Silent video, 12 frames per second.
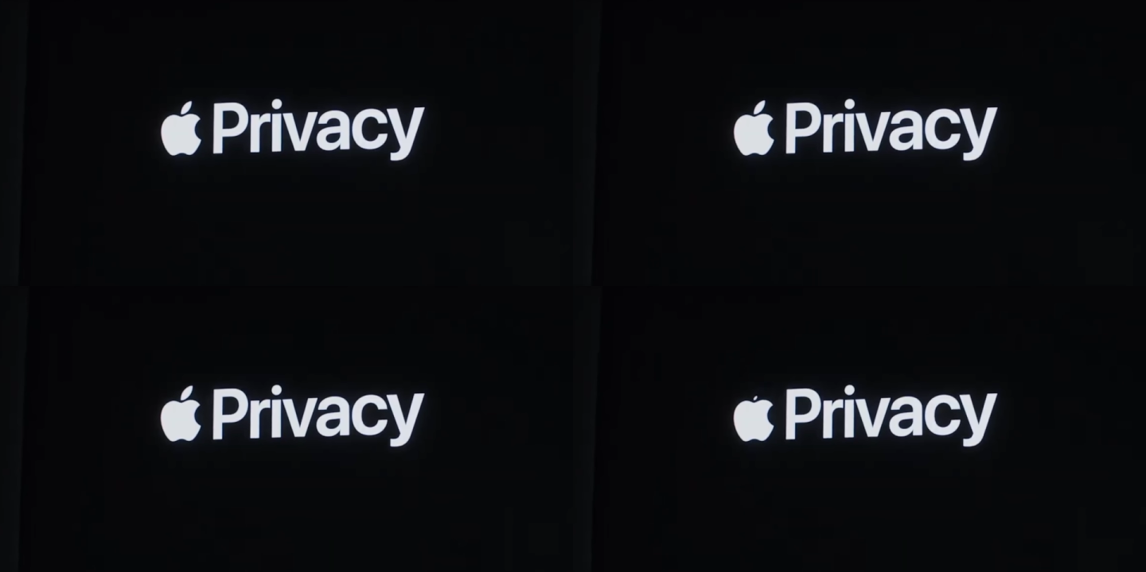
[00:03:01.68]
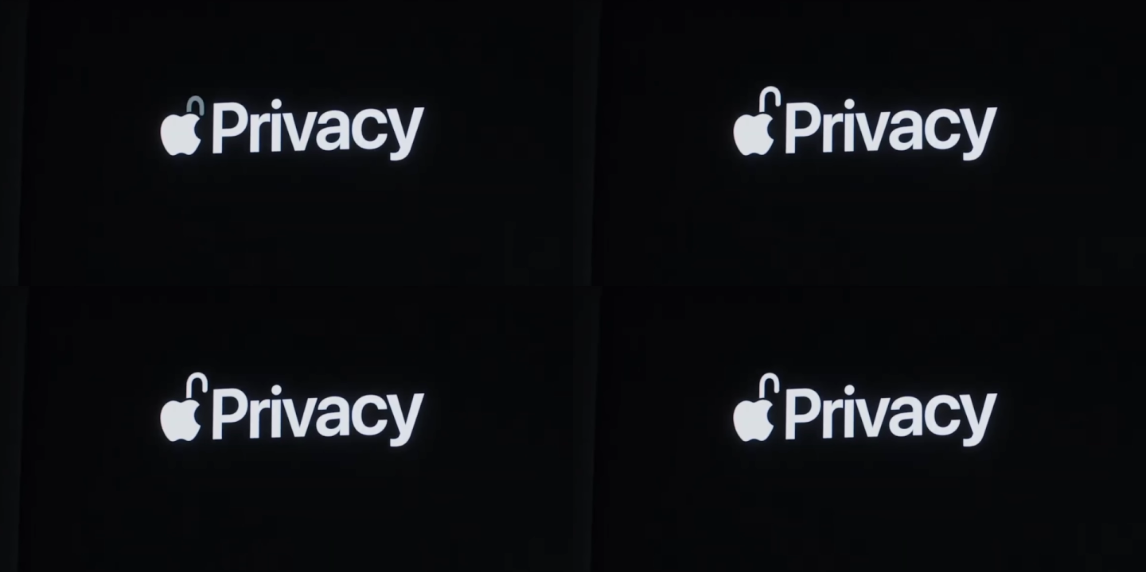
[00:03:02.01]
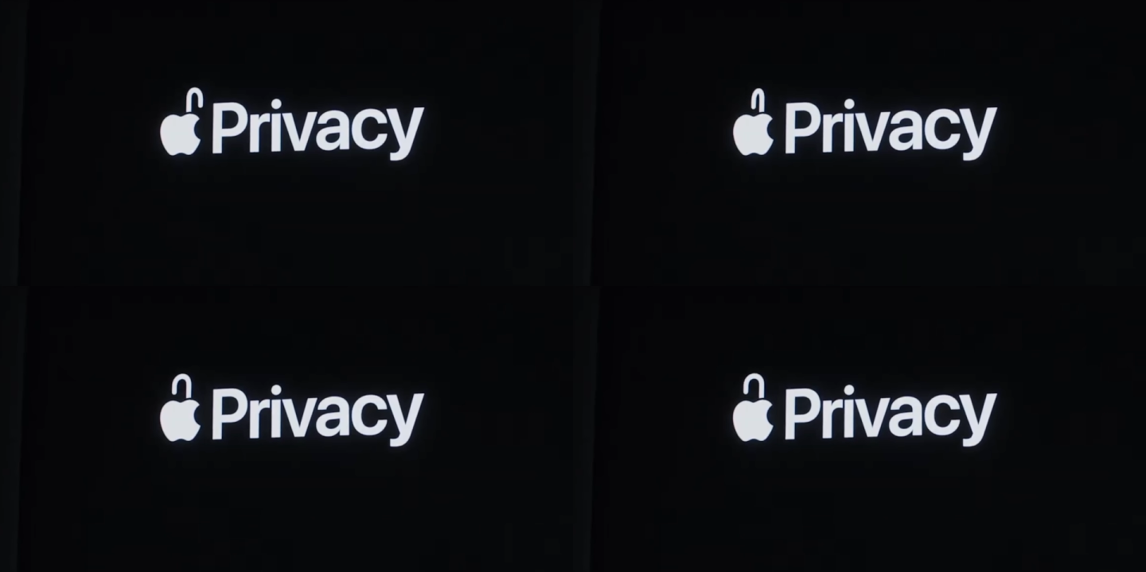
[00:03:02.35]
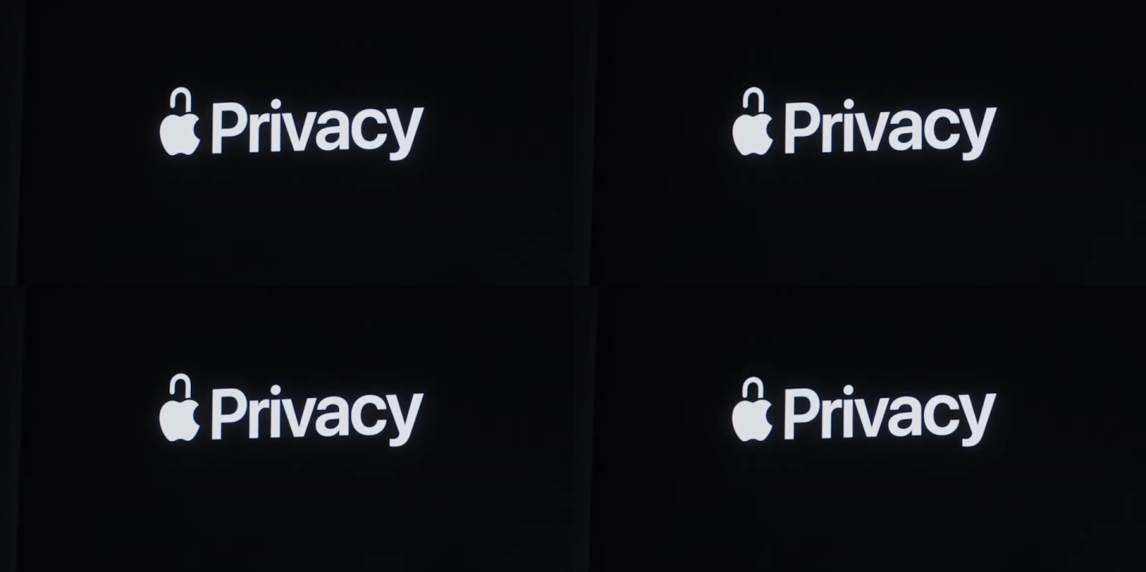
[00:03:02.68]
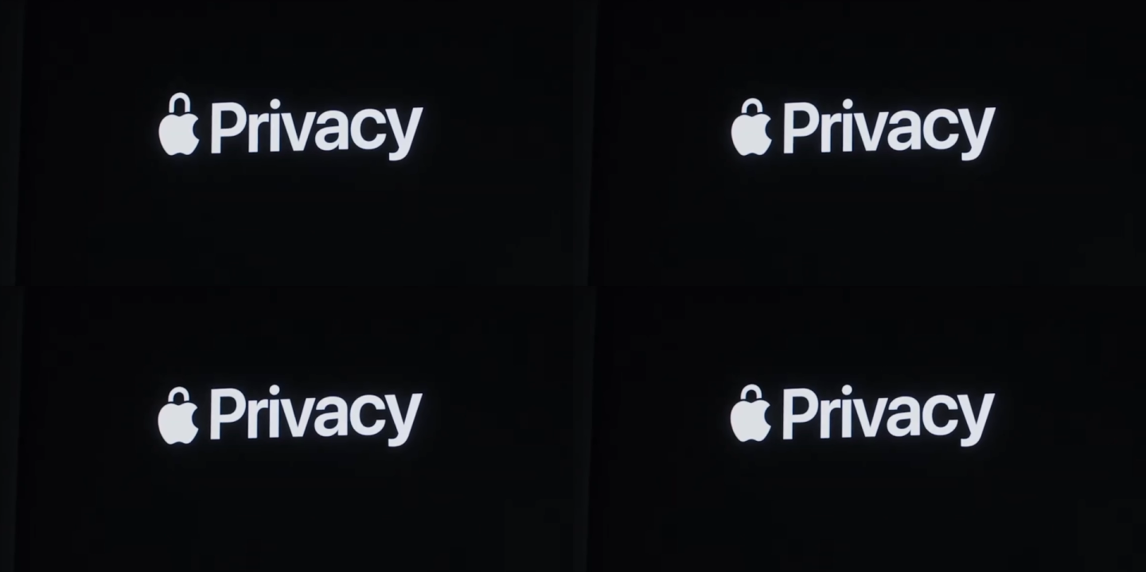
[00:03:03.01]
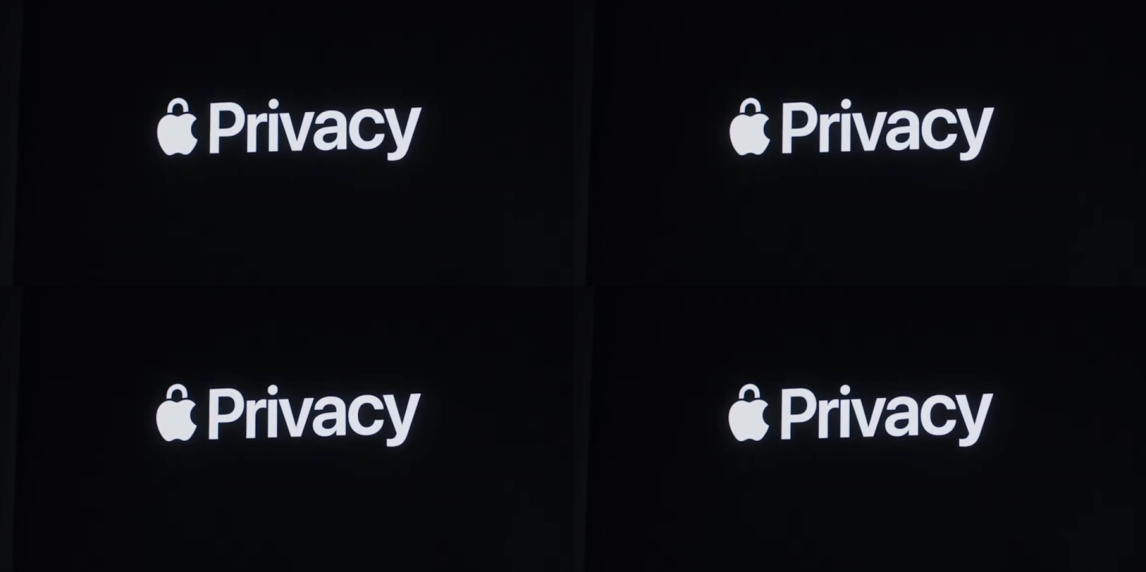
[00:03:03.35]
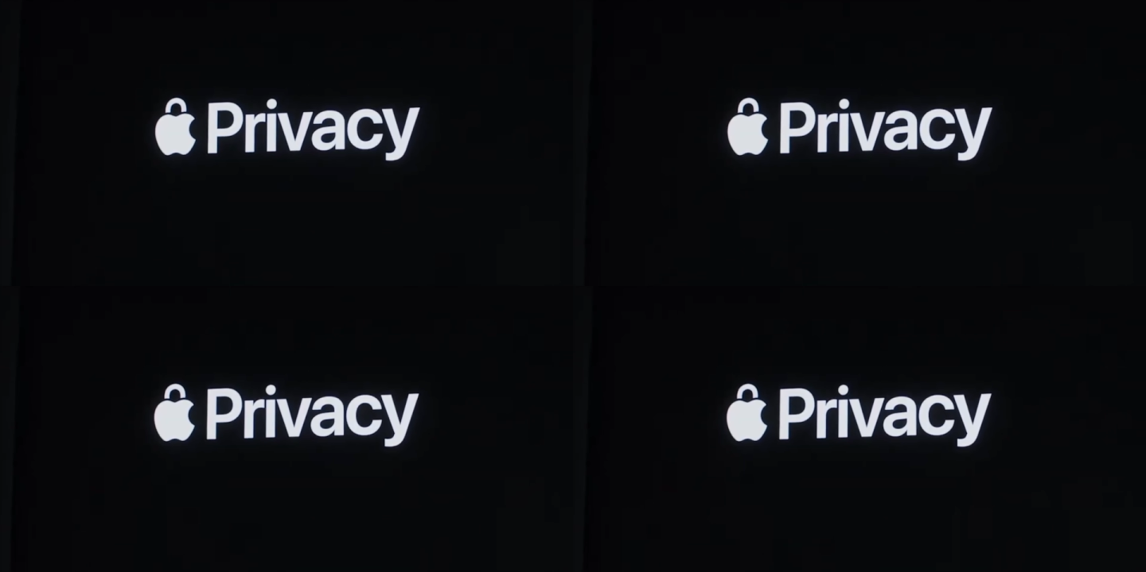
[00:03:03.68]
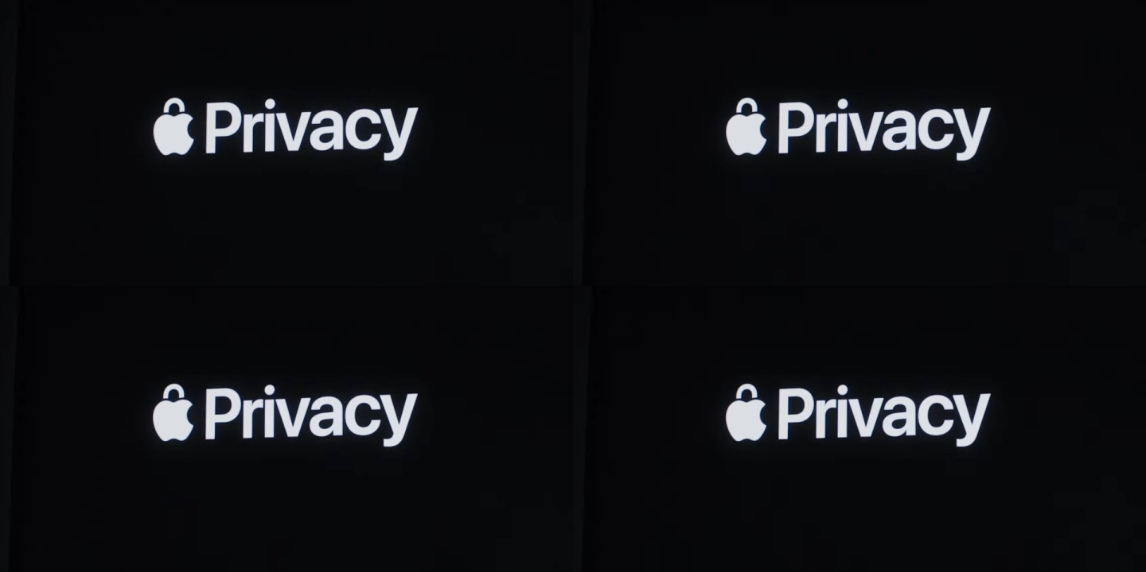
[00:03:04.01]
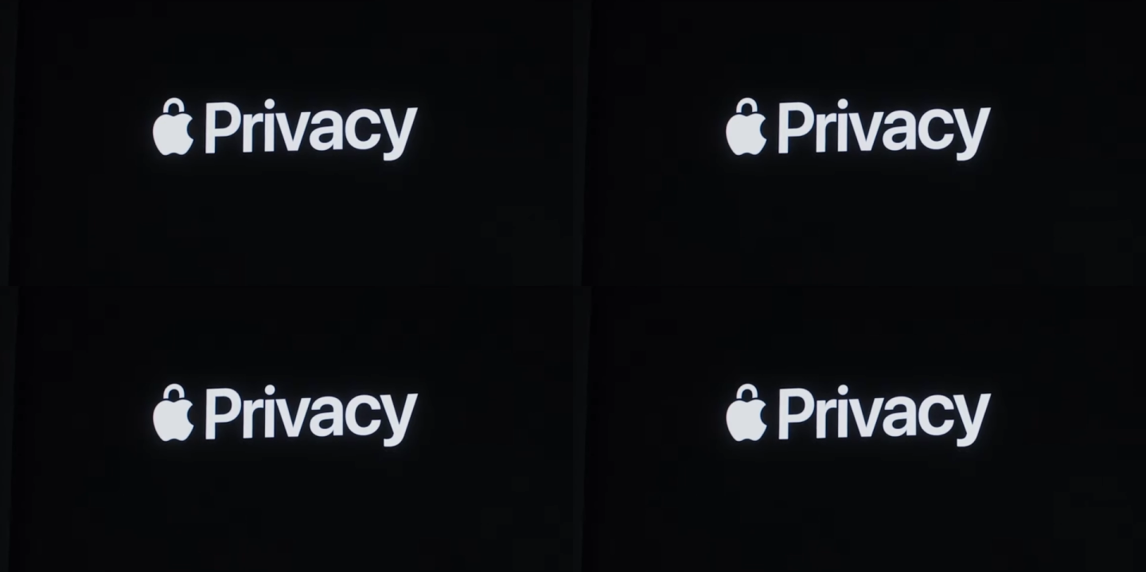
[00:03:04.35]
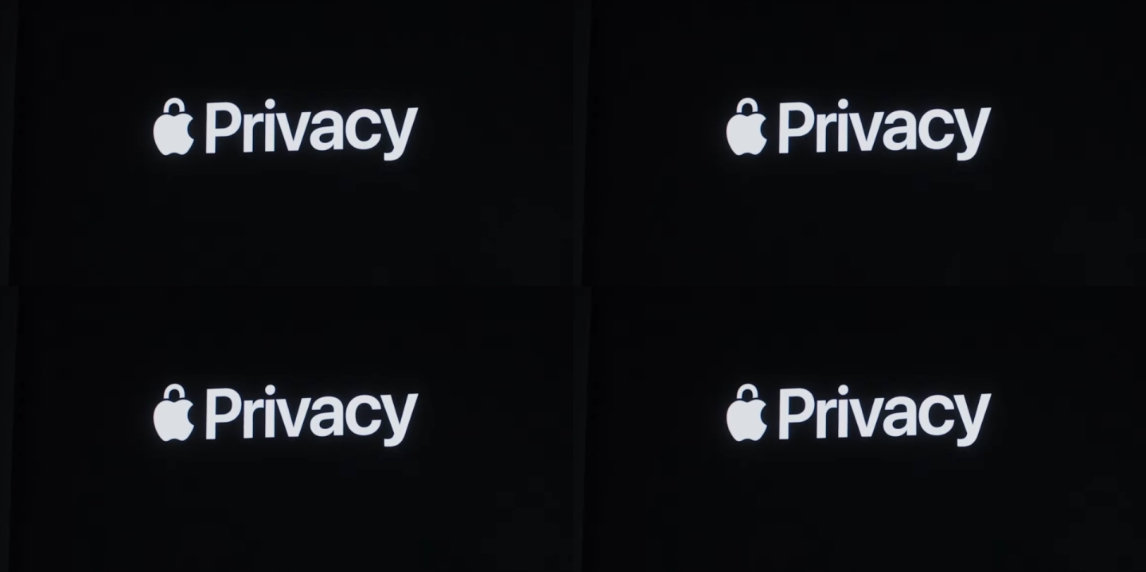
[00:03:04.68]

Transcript: No face is visible, so there are no lips to read.